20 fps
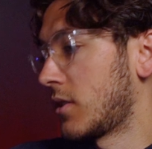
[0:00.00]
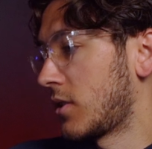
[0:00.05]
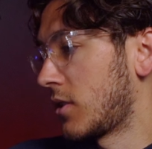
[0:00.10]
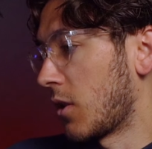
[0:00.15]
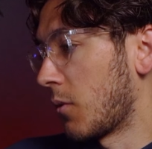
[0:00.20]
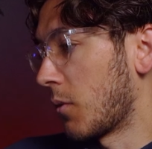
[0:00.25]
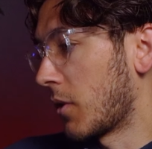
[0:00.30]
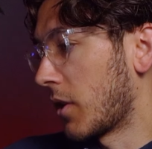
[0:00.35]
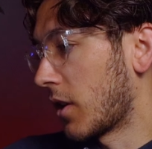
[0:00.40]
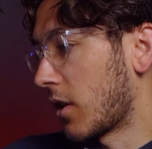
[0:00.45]

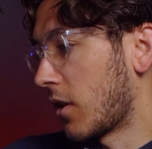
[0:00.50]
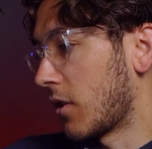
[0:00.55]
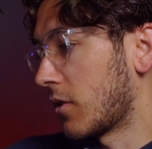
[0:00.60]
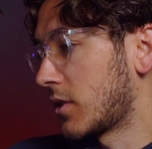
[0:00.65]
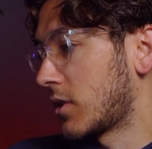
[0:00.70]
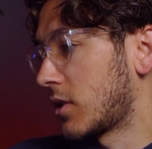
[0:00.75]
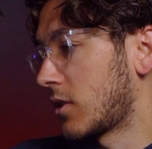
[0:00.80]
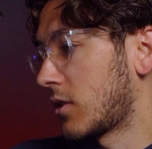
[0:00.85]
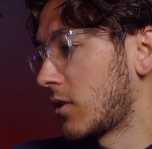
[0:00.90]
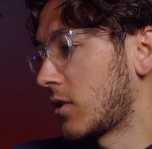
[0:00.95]
So we're going to go
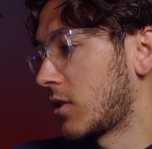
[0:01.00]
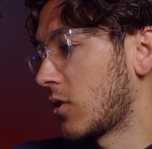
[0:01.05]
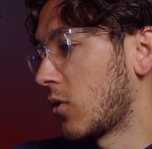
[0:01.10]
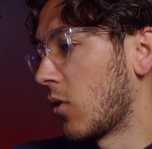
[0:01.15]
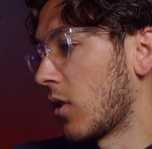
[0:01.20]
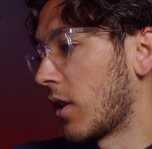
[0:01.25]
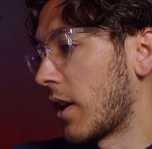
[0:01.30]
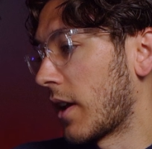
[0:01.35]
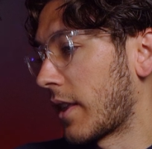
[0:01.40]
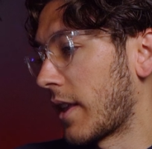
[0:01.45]

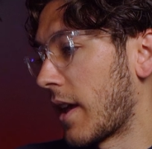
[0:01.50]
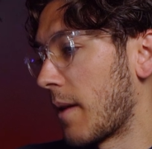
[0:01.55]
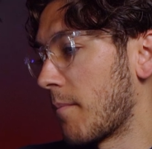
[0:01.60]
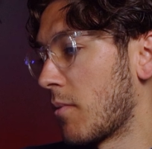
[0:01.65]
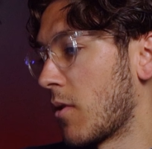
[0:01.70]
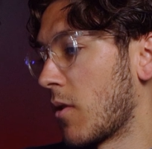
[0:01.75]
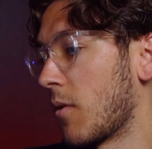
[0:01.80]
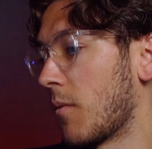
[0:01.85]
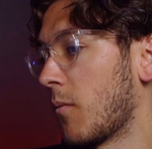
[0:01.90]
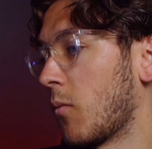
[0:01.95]
sort of like that,
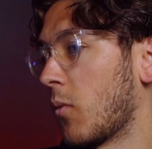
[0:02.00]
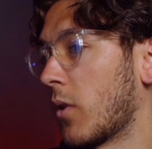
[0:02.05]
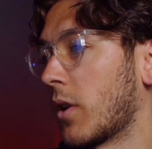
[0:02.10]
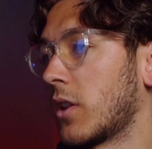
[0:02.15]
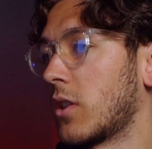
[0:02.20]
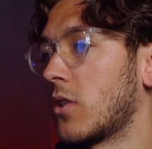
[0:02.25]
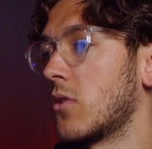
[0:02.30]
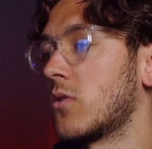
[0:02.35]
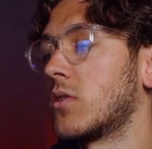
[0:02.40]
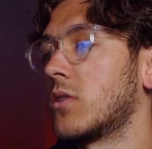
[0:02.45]
but we're going
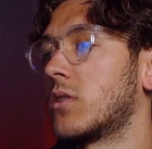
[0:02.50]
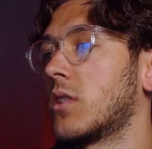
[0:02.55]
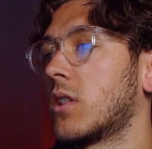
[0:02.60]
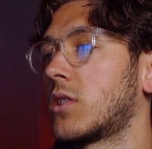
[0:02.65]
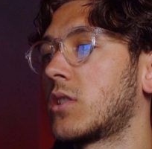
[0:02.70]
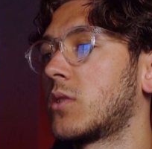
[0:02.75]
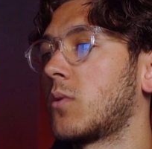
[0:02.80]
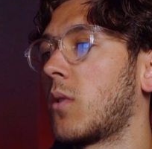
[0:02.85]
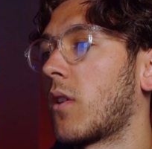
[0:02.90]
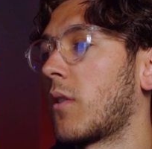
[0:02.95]
to use the
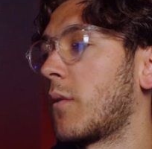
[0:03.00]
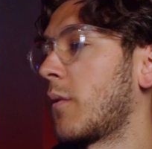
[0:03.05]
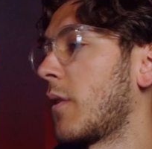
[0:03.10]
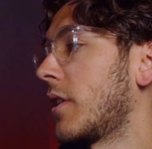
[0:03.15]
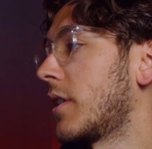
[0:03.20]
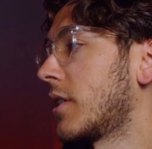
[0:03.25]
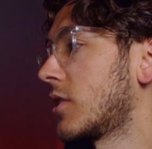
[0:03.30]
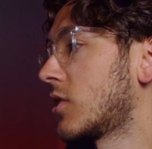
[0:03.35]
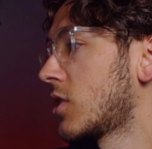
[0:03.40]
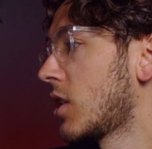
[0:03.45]
dust to our
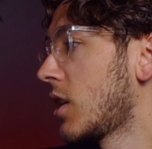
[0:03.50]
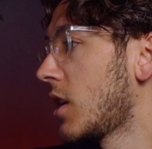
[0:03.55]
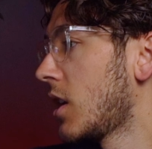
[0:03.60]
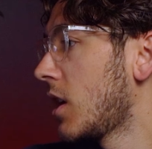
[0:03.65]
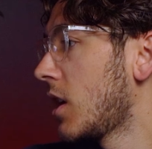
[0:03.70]
advantage.